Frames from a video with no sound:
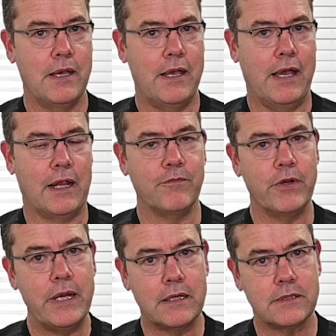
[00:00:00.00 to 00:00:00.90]
And I'm
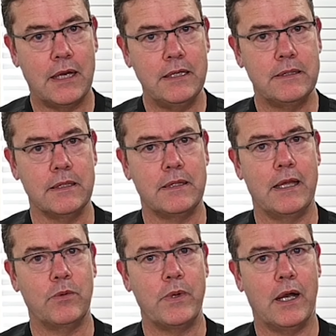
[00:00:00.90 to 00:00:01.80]
very excited
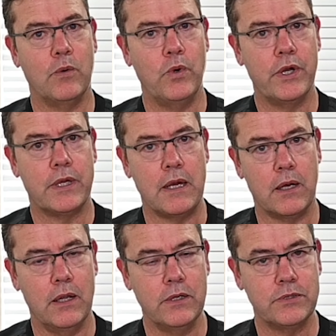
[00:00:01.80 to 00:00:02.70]
that we are working
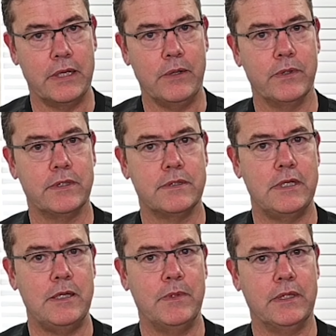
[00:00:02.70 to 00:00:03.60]
closely with a
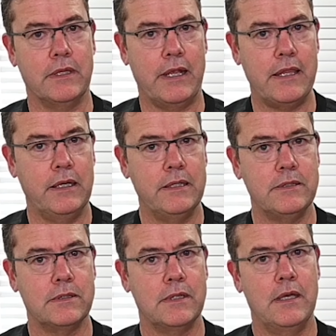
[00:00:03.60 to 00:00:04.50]
team in the
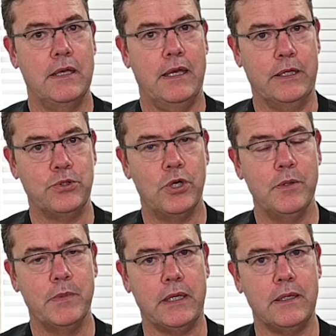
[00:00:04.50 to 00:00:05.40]
Netherlands and
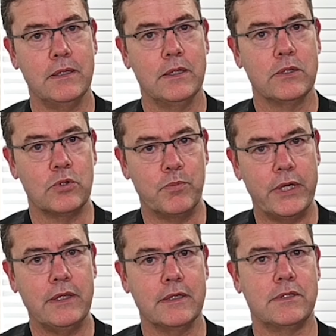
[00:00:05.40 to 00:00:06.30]
Germany to
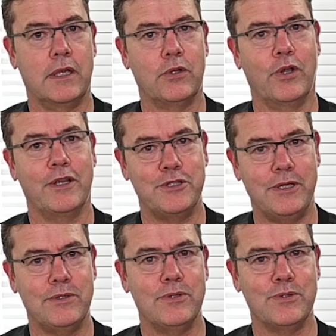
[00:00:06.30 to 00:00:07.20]
bring this
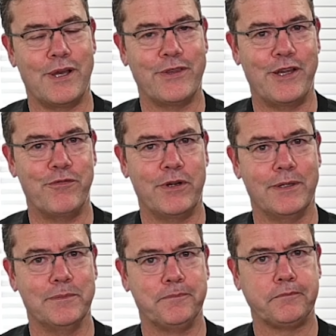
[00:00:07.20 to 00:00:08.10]
technology to South
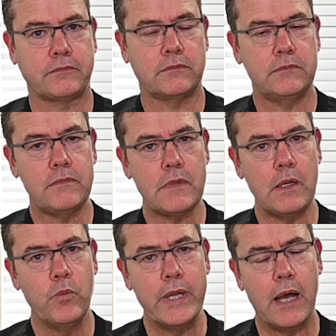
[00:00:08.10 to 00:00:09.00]
Africa.
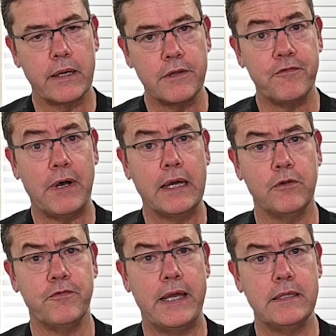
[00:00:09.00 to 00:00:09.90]
We are in the final
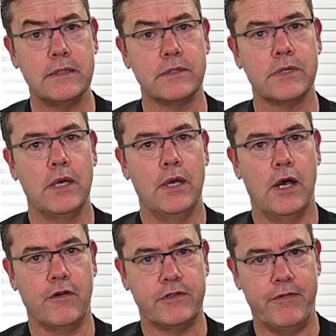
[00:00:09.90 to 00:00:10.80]
phases
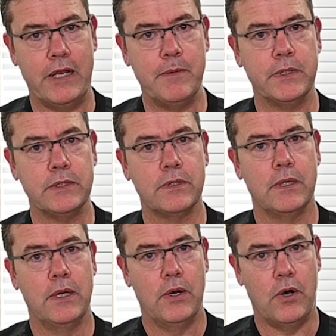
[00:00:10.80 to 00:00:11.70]
of development
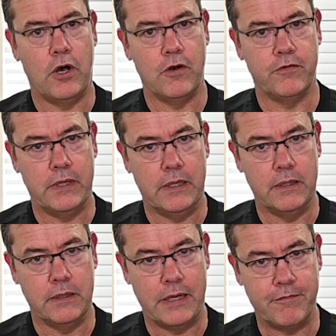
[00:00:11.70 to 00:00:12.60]
of
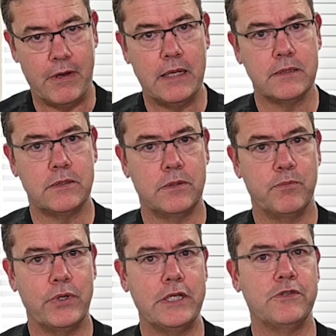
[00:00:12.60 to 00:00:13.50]
an advanced
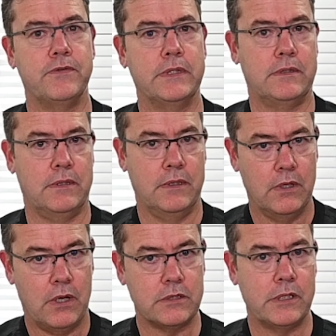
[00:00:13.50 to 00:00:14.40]
press-fit
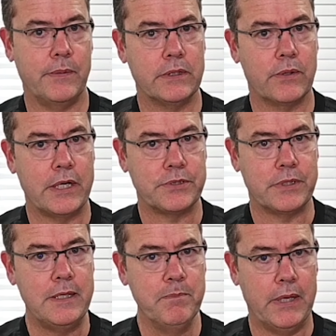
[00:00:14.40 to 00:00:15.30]

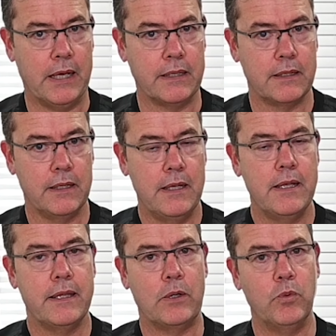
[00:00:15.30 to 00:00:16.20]
osseointegration implant
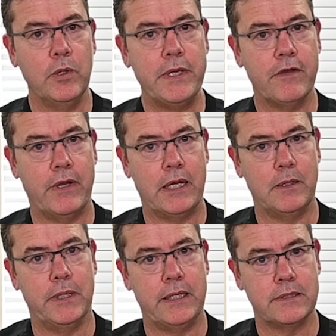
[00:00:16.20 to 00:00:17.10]
that will be
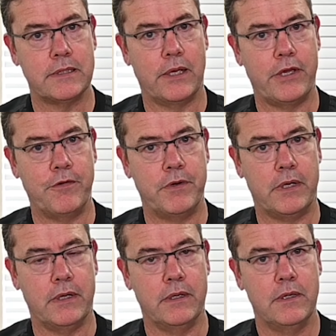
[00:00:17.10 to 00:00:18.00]
available in South
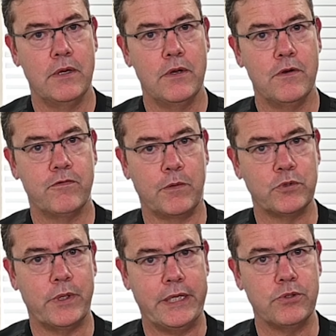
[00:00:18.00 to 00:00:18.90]
Africa from
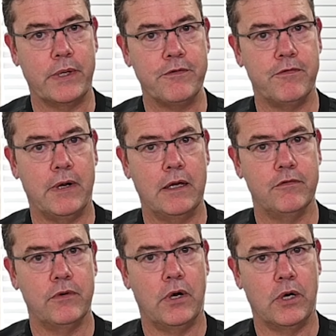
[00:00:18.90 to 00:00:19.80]

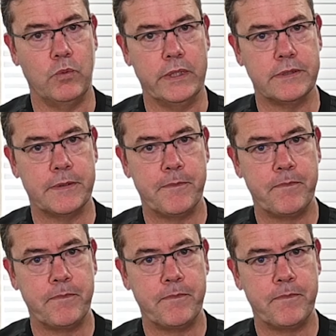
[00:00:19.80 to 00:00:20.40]
2025 onwards.